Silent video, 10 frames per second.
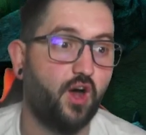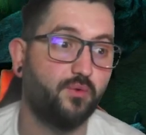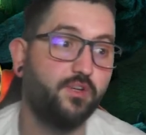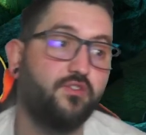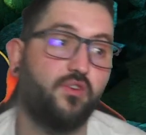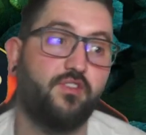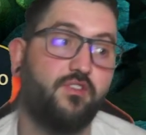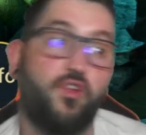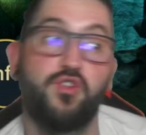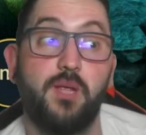on
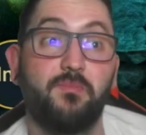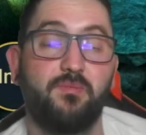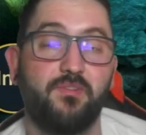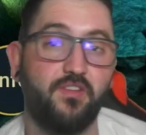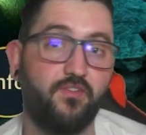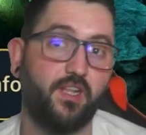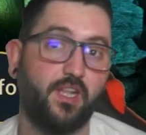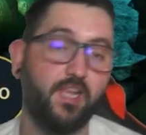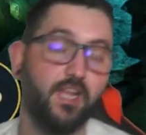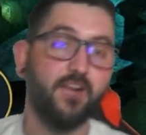resources, on gems
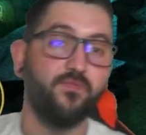specifically,